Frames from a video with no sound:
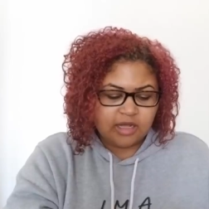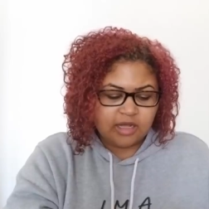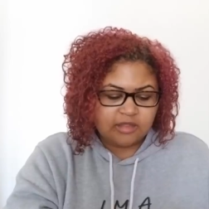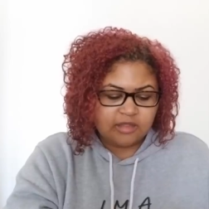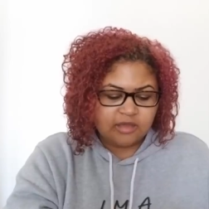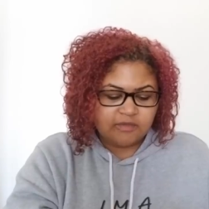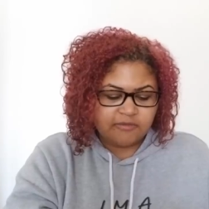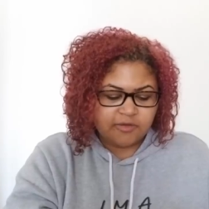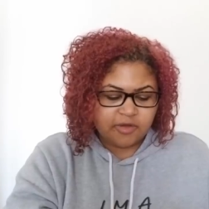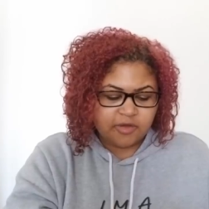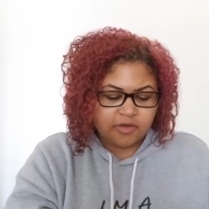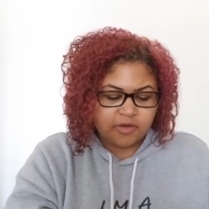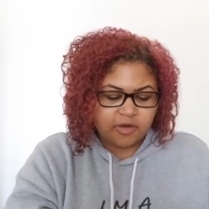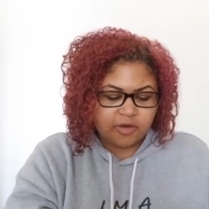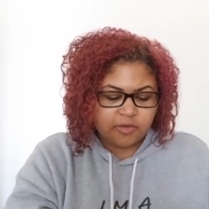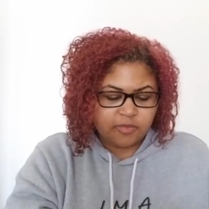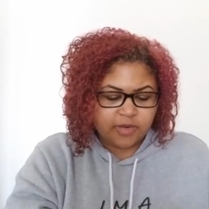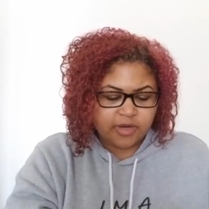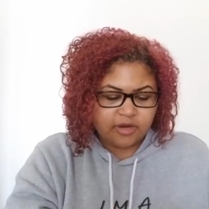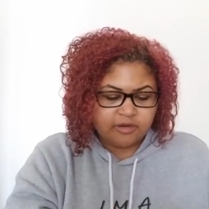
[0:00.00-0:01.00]
i think virgo you're
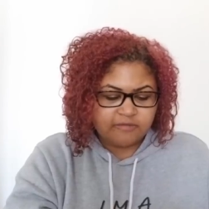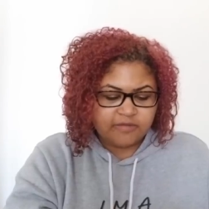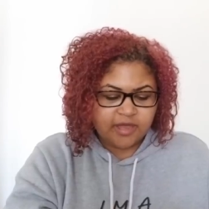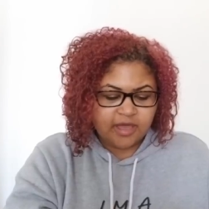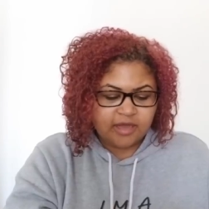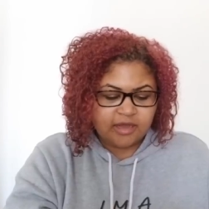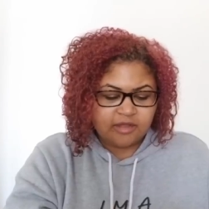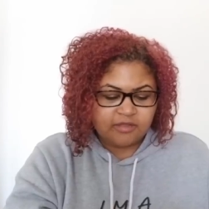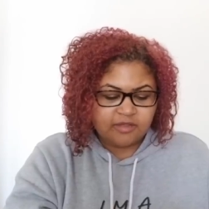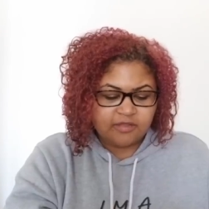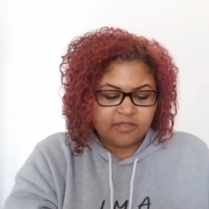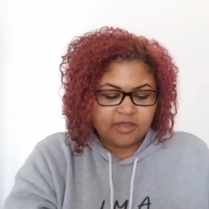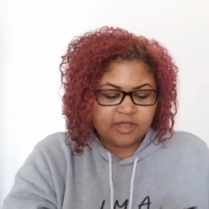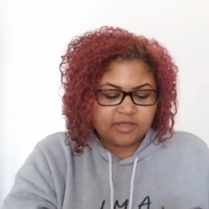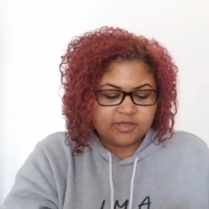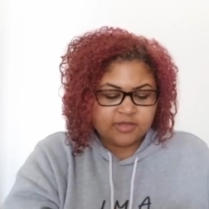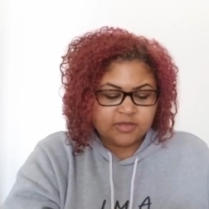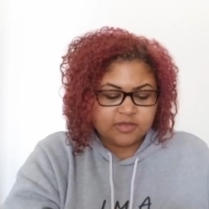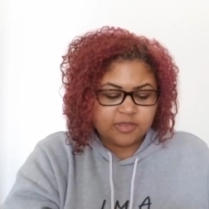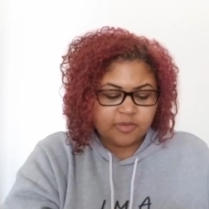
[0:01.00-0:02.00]
aware of that and i think
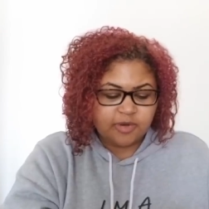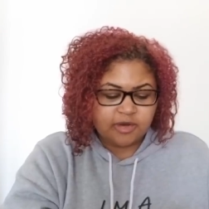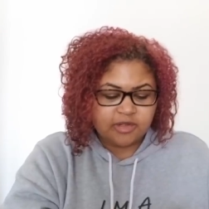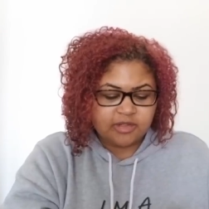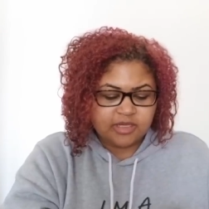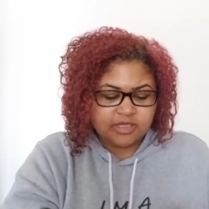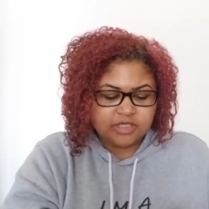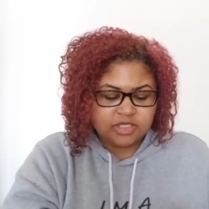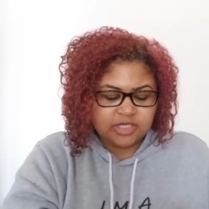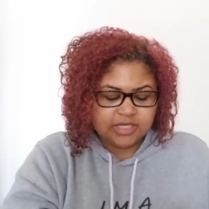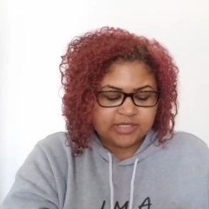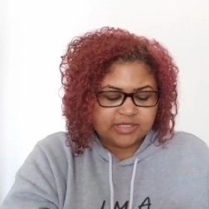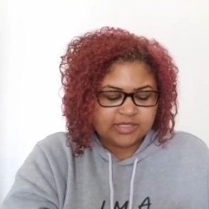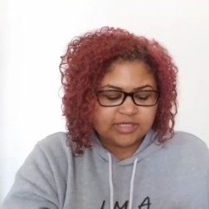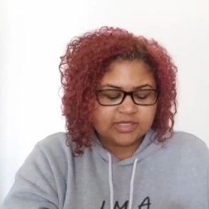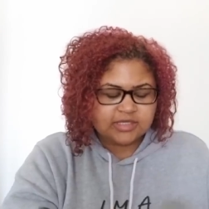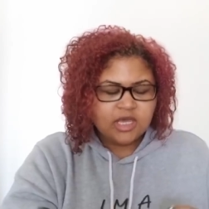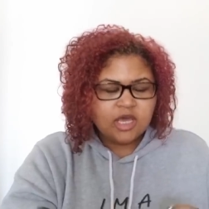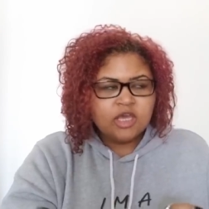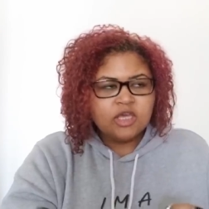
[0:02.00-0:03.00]
that's also part of the
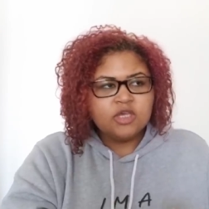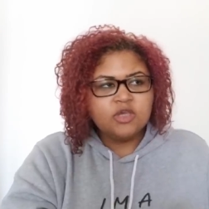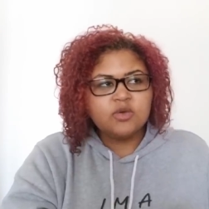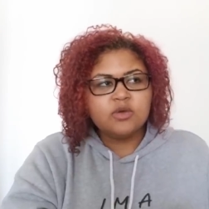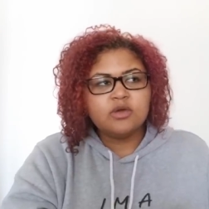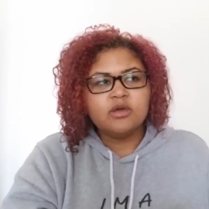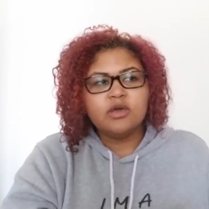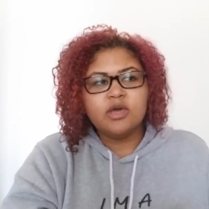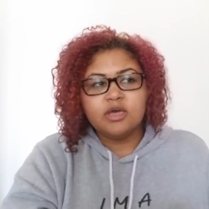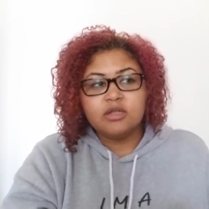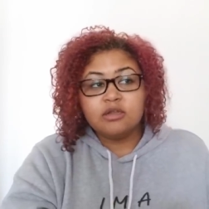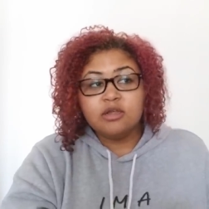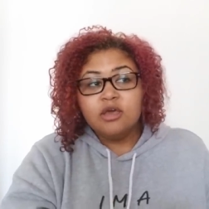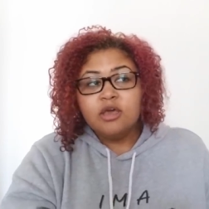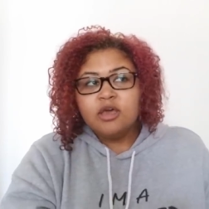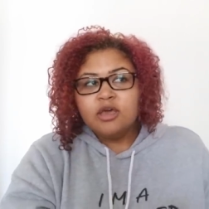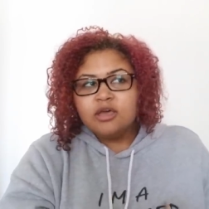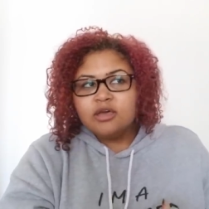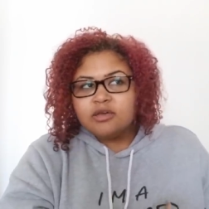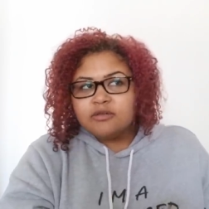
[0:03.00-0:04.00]
injustice you and
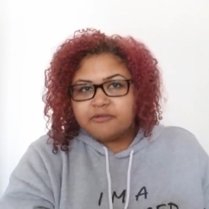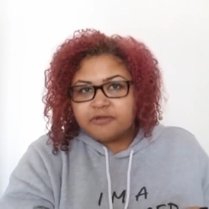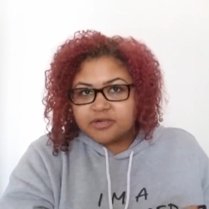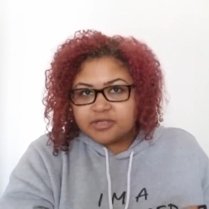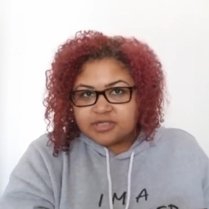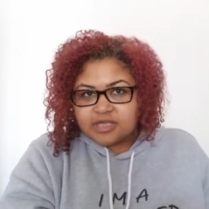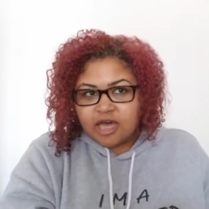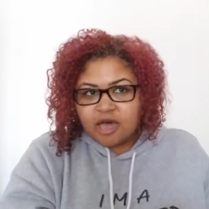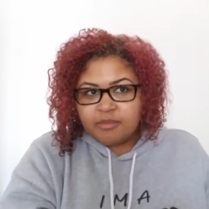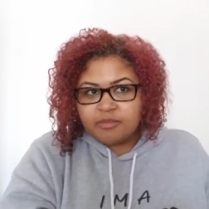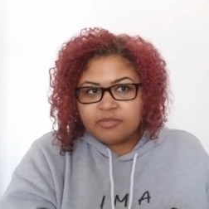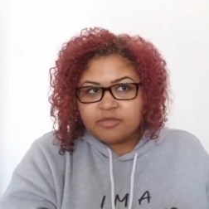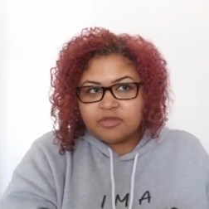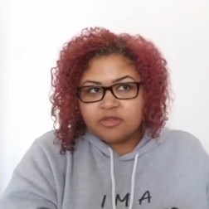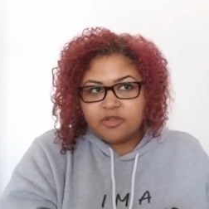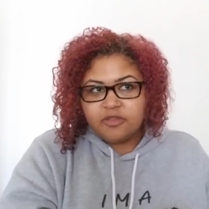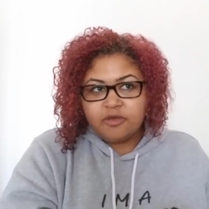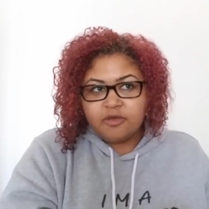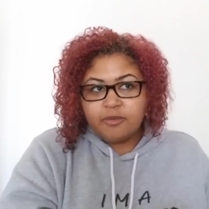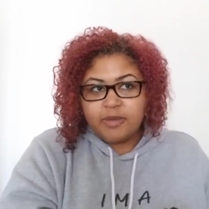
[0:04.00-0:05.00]
for some,
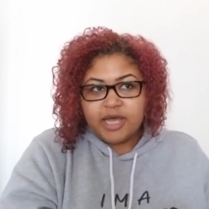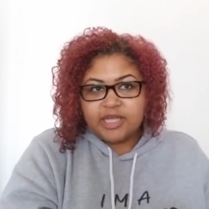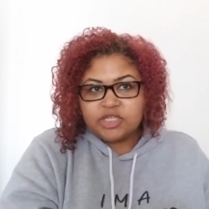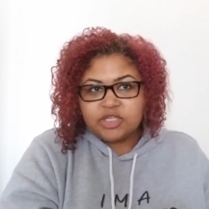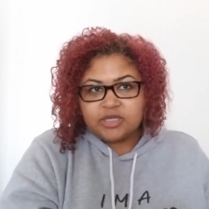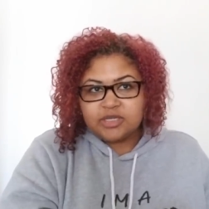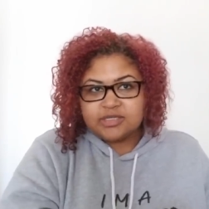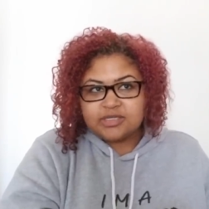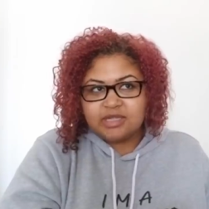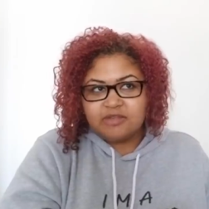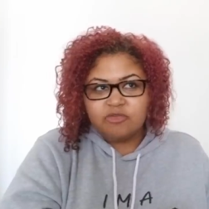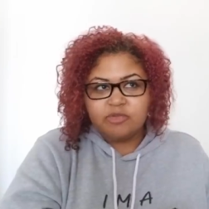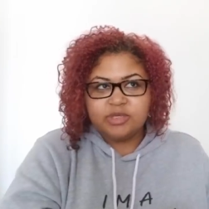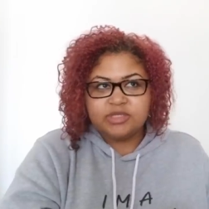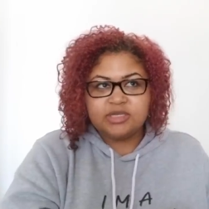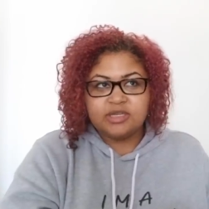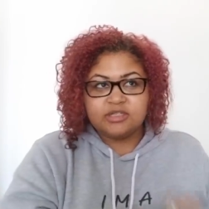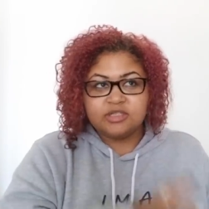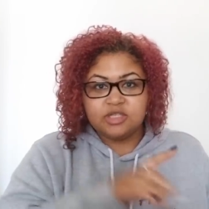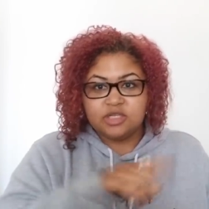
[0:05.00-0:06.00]
the magic isn't even being
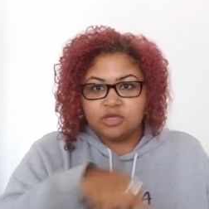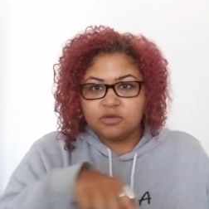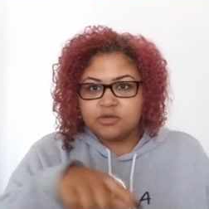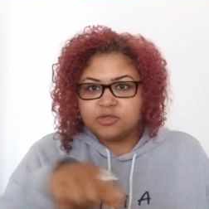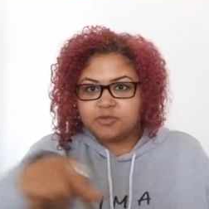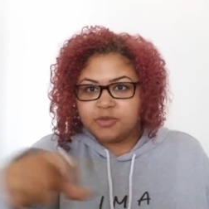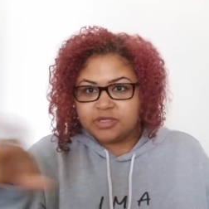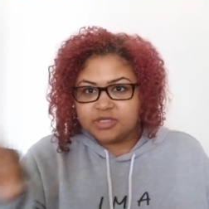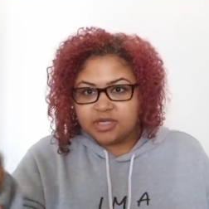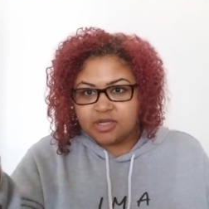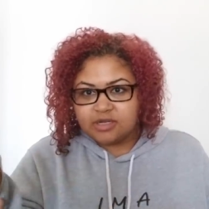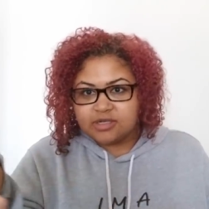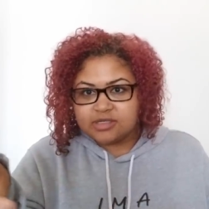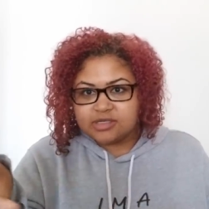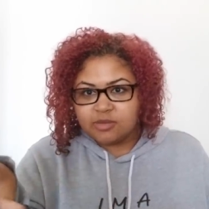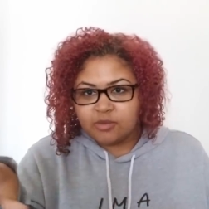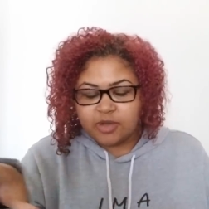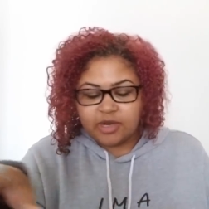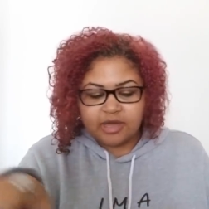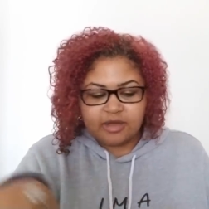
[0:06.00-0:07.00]
done to you, it's being done to
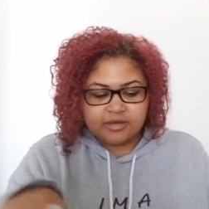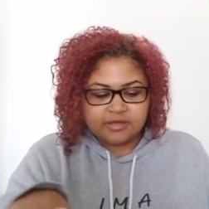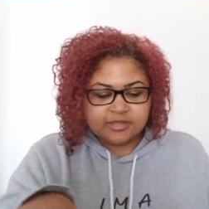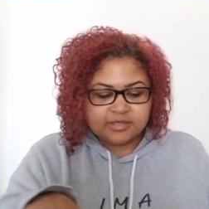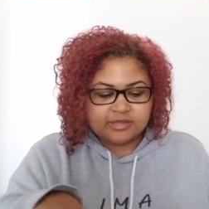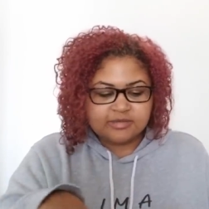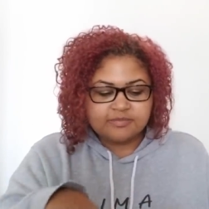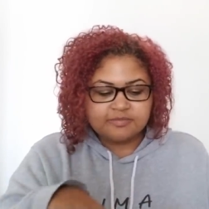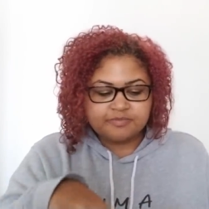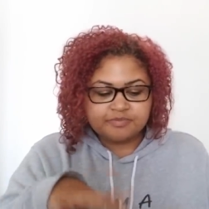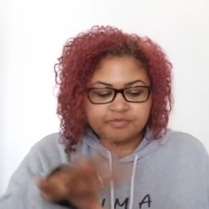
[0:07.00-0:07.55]
someone else.